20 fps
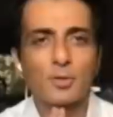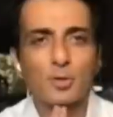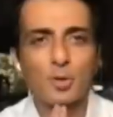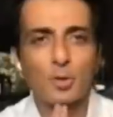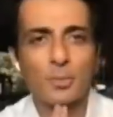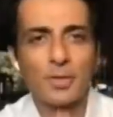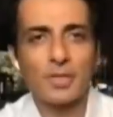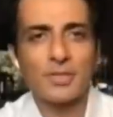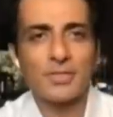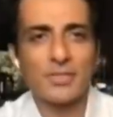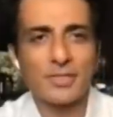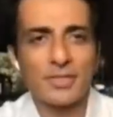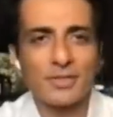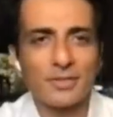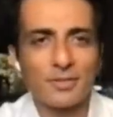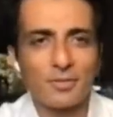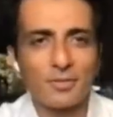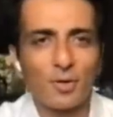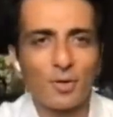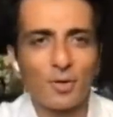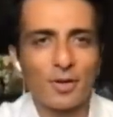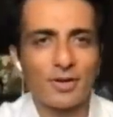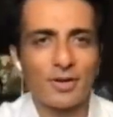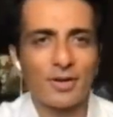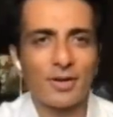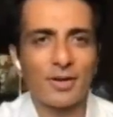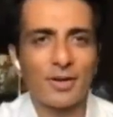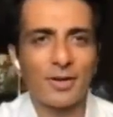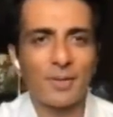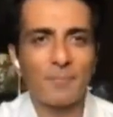you so much, sir,
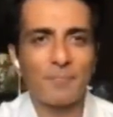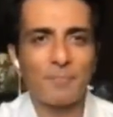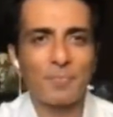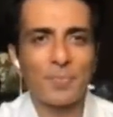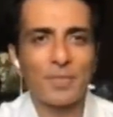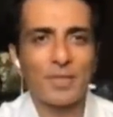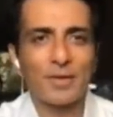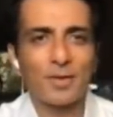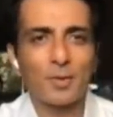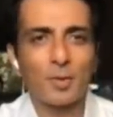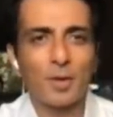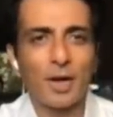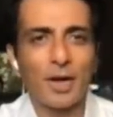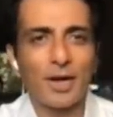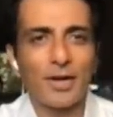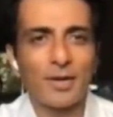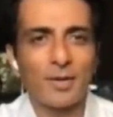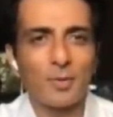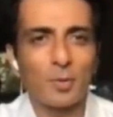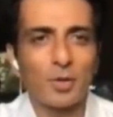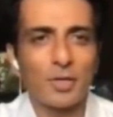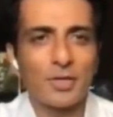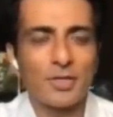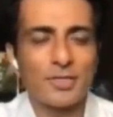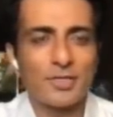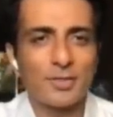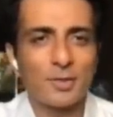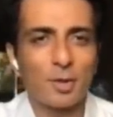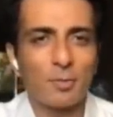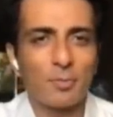for your kind
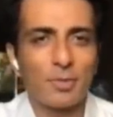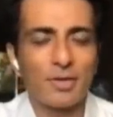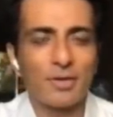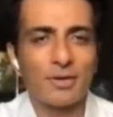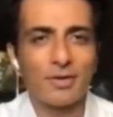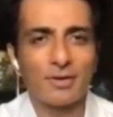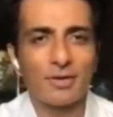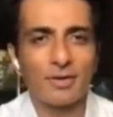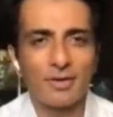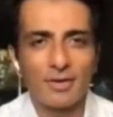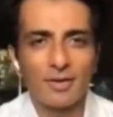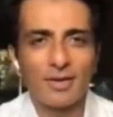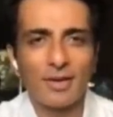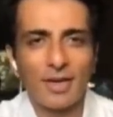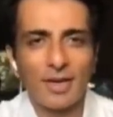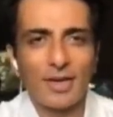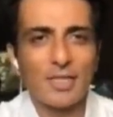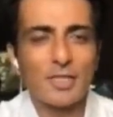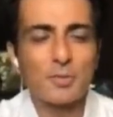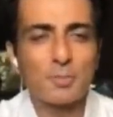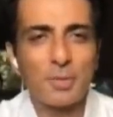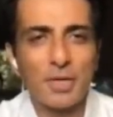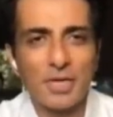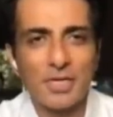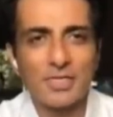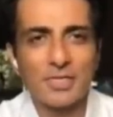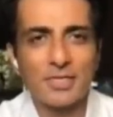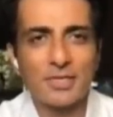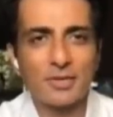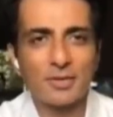words. You have been an
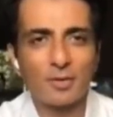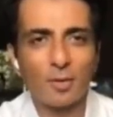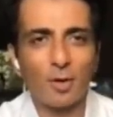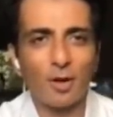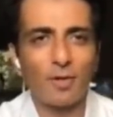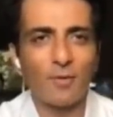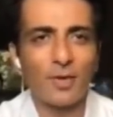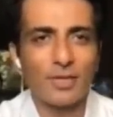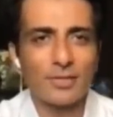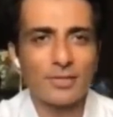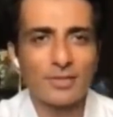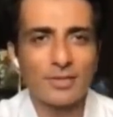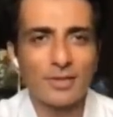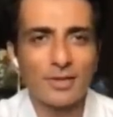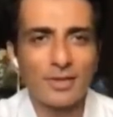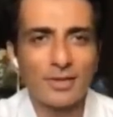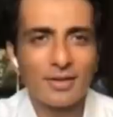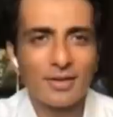inspiration always.